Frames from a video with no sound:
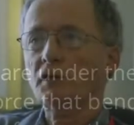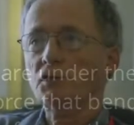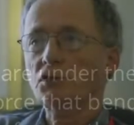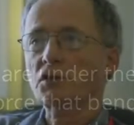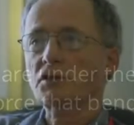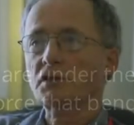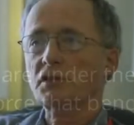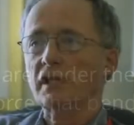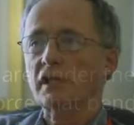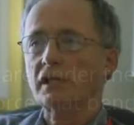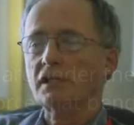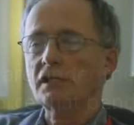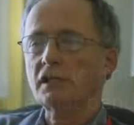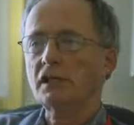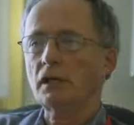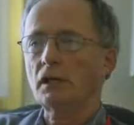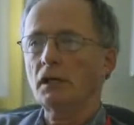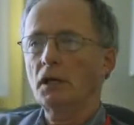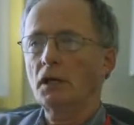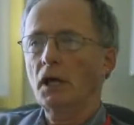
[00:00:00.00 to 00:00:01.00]
be just ET.
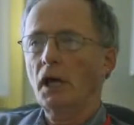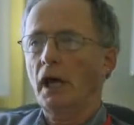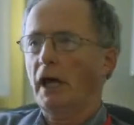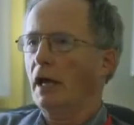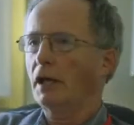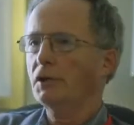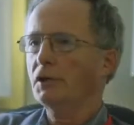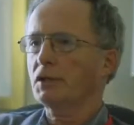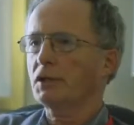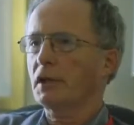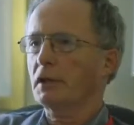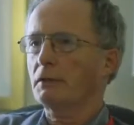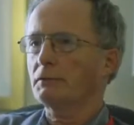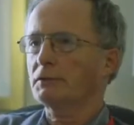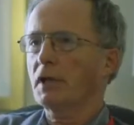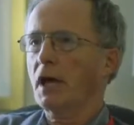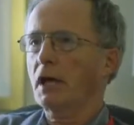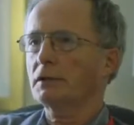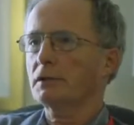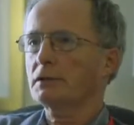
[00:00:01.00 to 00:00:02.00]
And I used to think
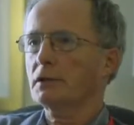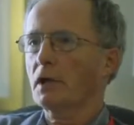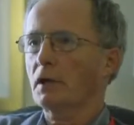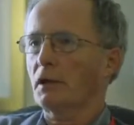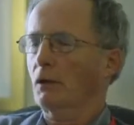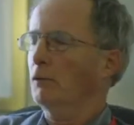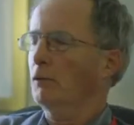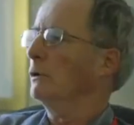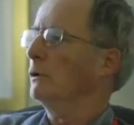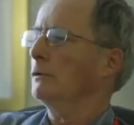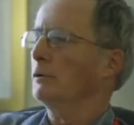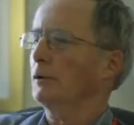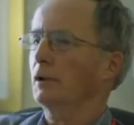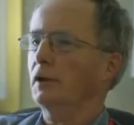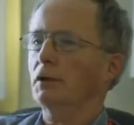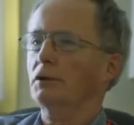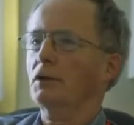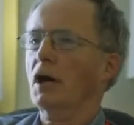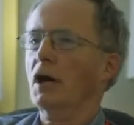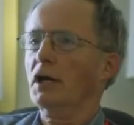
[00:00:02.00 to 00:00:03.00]
it was nuts. I thought, well,
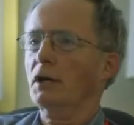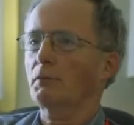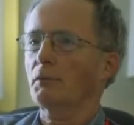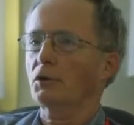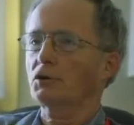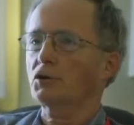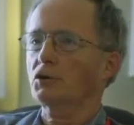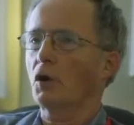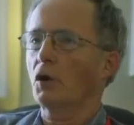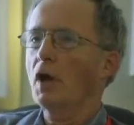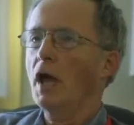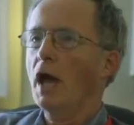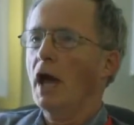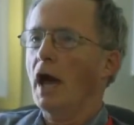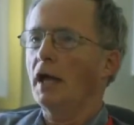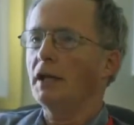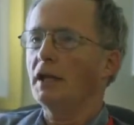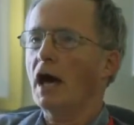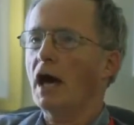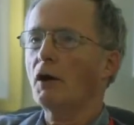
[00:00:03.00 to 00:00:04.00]
what are you talking about,
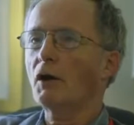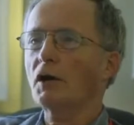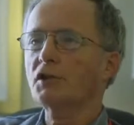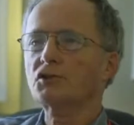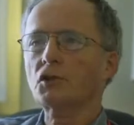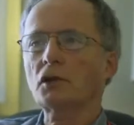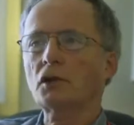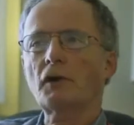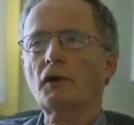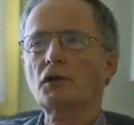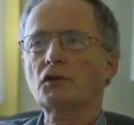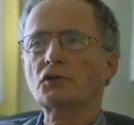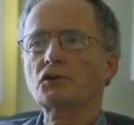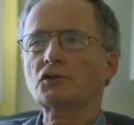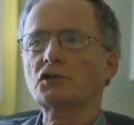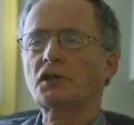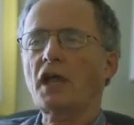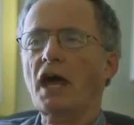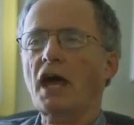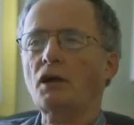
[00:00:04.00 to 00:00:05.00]
And now I sort of
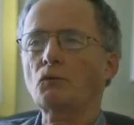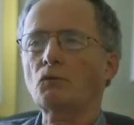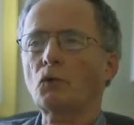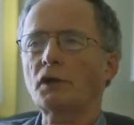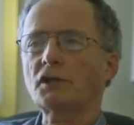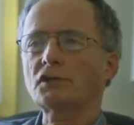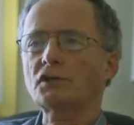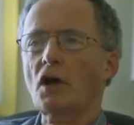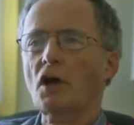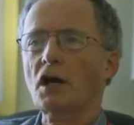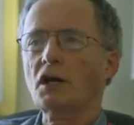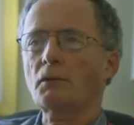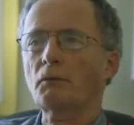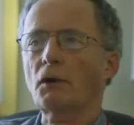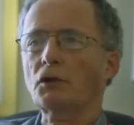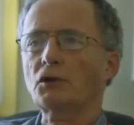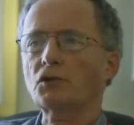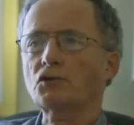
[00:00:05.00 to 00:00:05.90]
understand what he's talking